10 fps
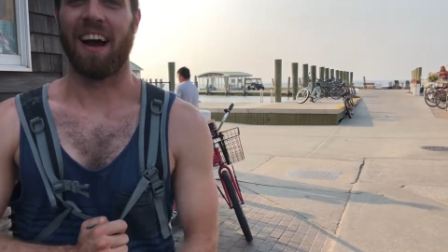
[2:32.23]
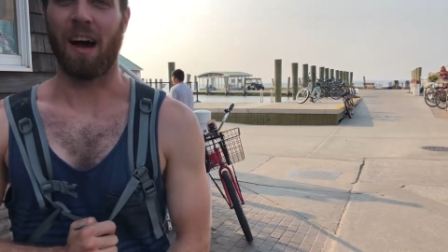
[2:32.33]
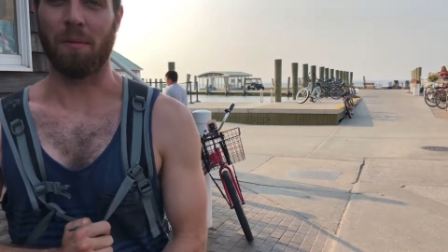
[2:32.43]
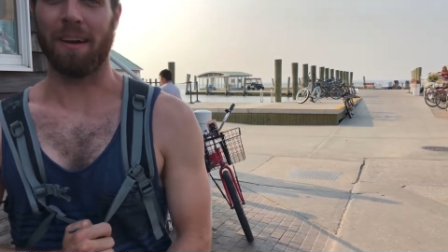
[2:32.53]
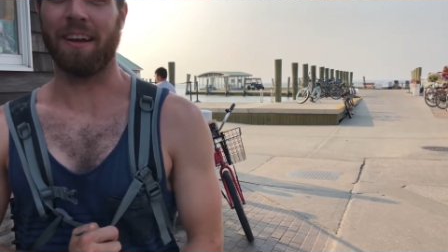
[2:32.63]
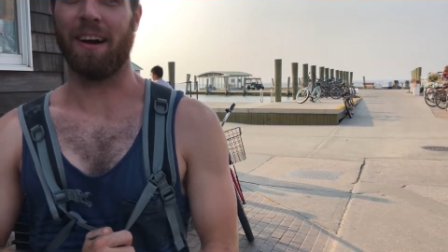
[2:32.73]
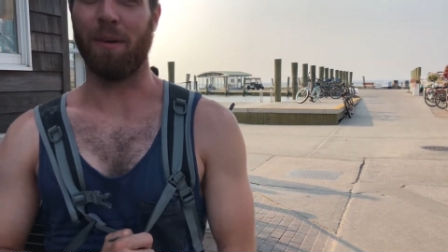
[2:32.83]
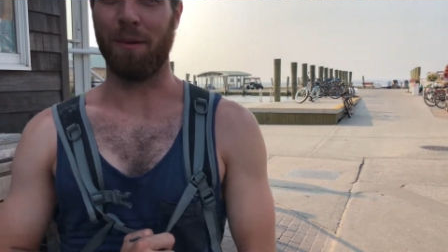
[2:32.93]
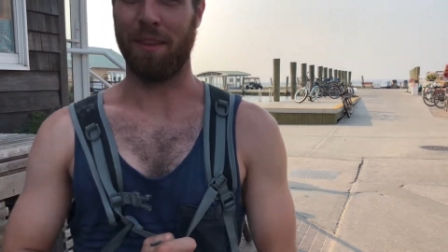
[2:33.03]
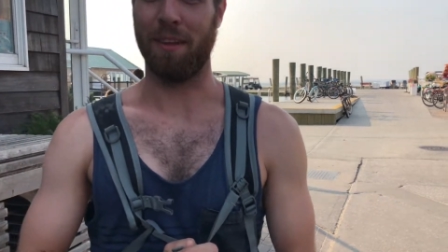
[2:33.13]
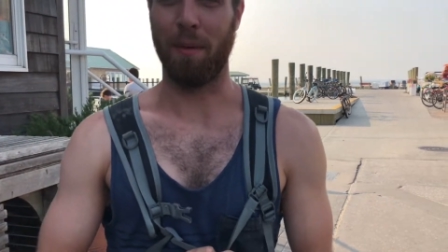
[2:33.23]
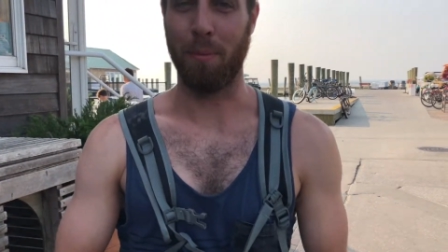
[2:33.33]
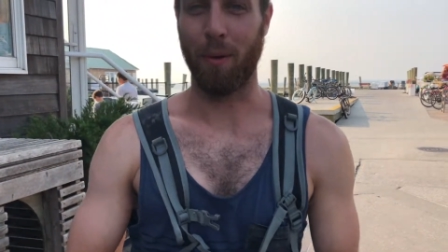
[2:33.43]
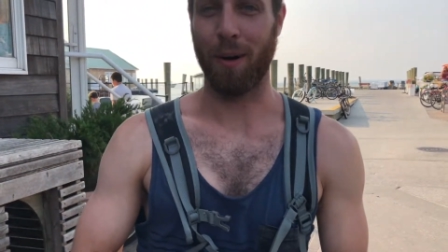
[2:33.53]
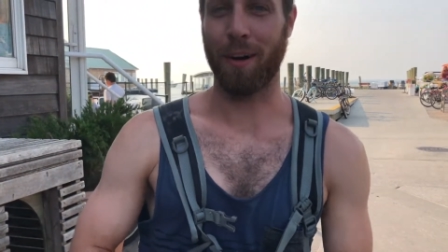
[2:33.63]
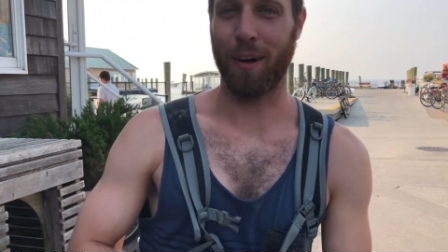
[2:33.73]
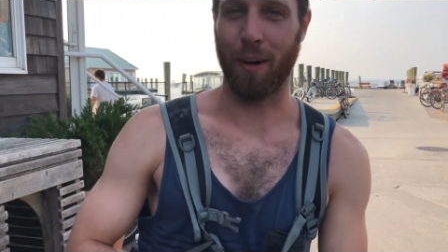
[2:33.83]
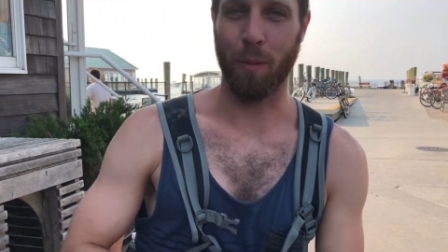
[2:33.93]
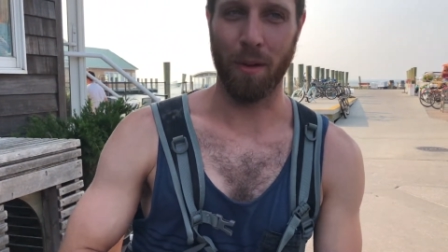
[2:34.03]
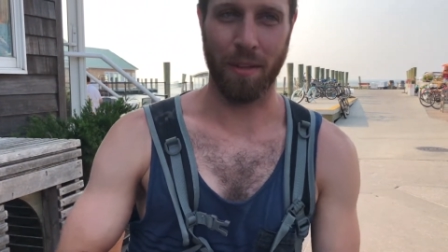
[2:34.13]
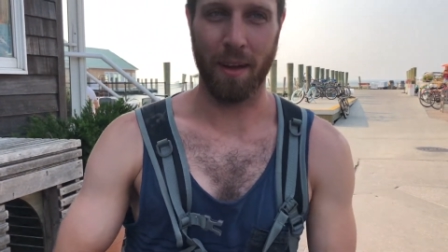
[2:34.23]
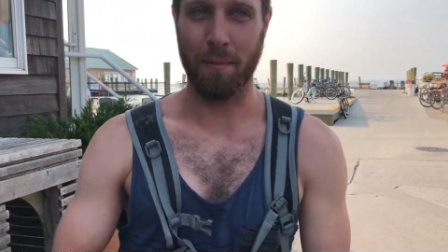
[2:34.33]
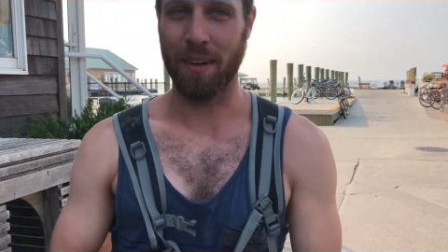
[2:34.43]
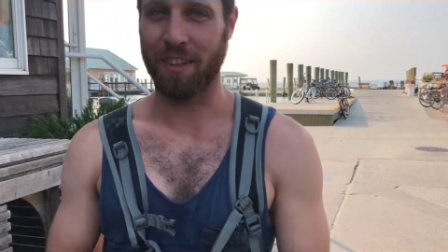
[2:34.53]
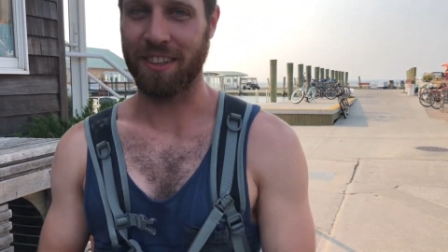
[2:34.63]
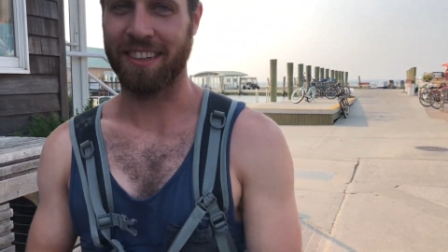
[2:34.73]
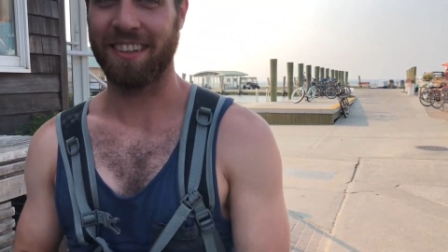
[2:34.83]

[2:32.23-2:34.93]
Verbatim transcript: I'm gonna go with a poor girl with ambition.